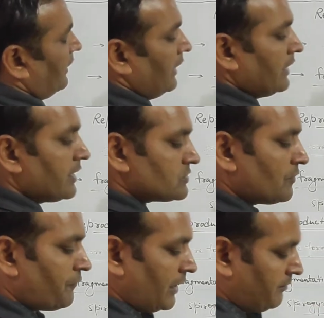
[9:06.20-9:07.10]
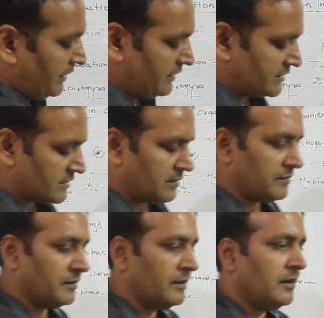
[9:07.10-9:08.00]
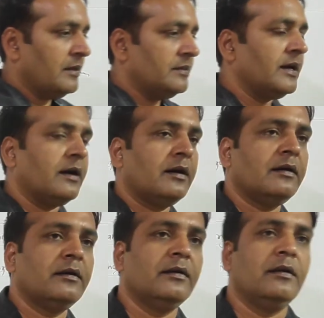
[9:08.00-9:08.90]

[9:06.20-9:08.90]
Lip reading: In case of fragmentation, the